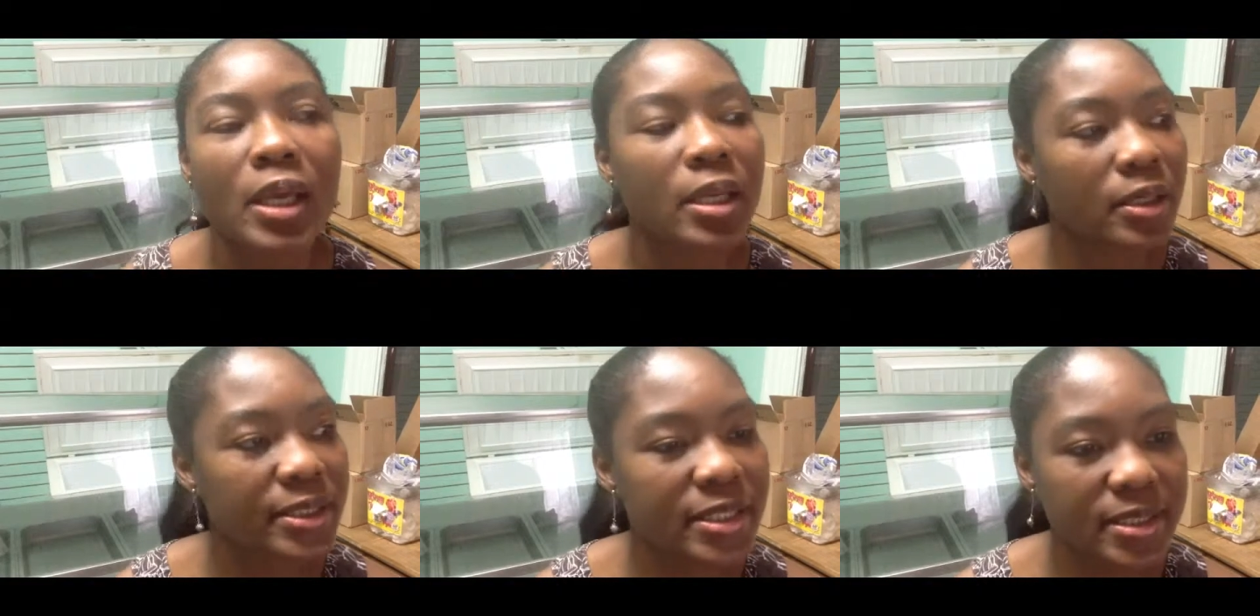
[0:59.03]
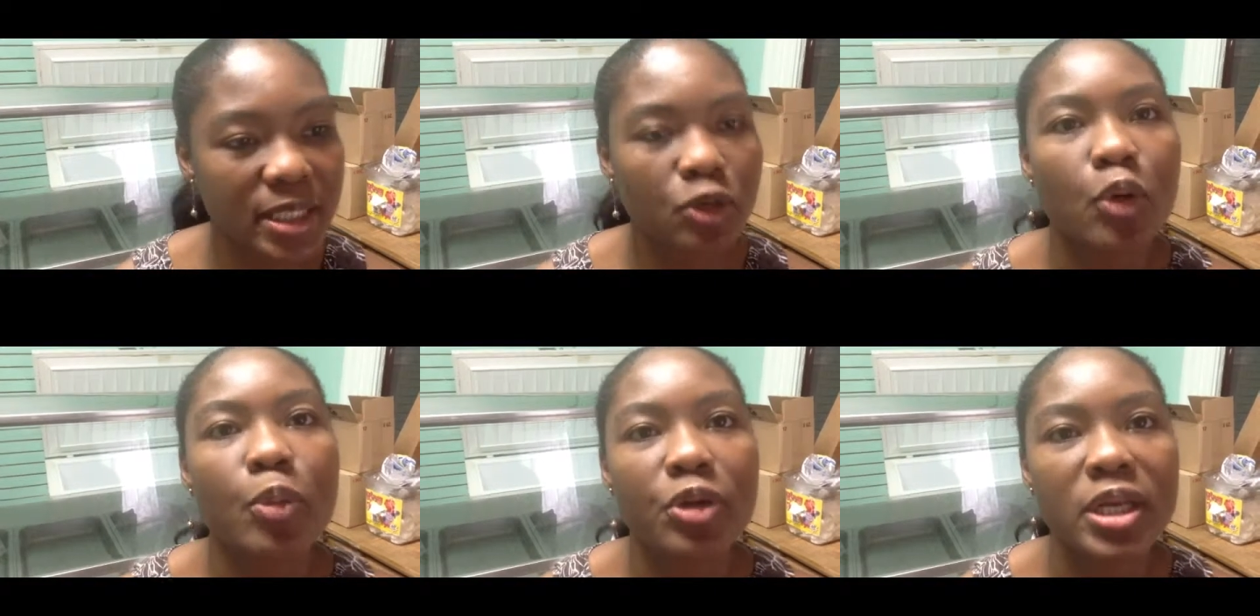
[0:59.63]
in a decent
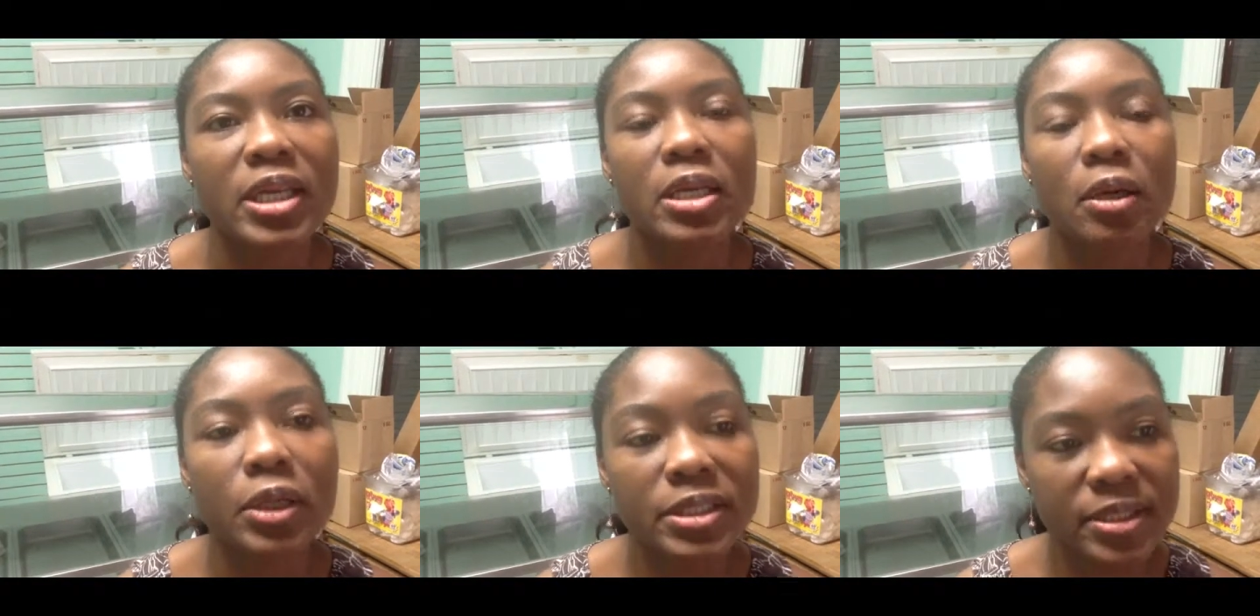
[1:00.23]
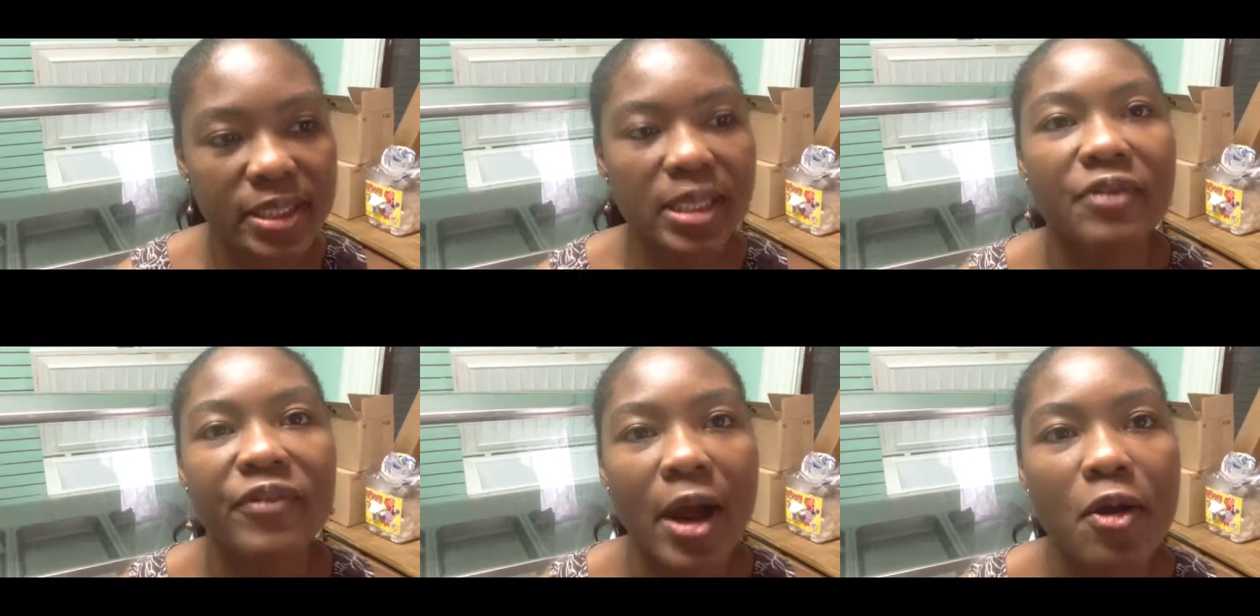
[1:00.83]
community, in a decent
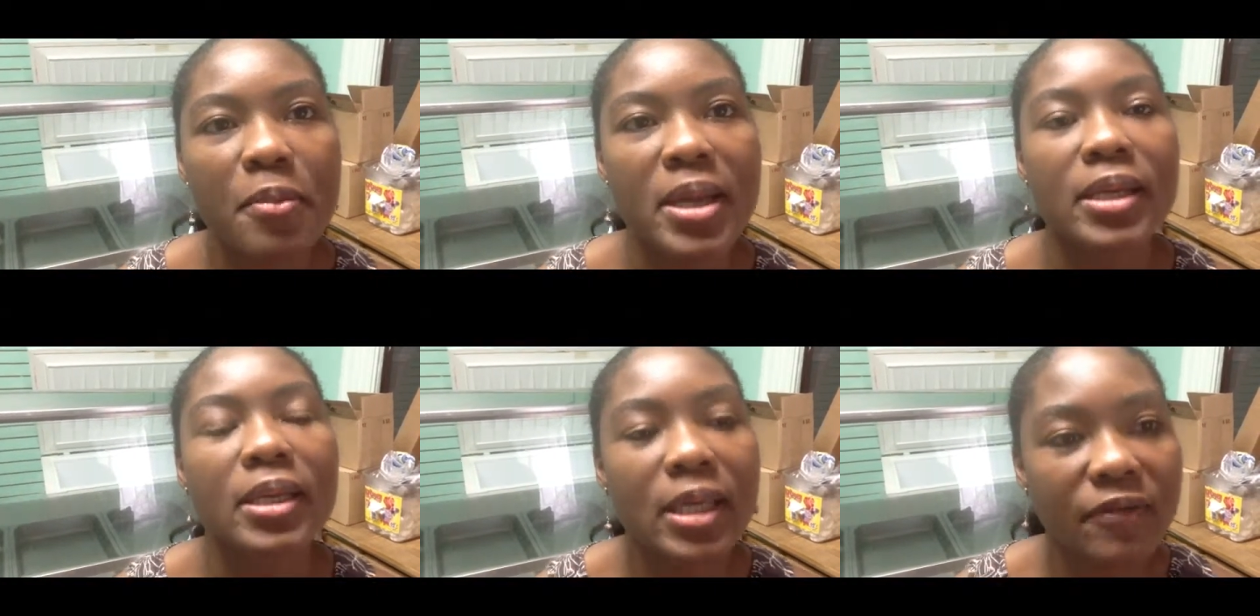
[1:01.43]
environment.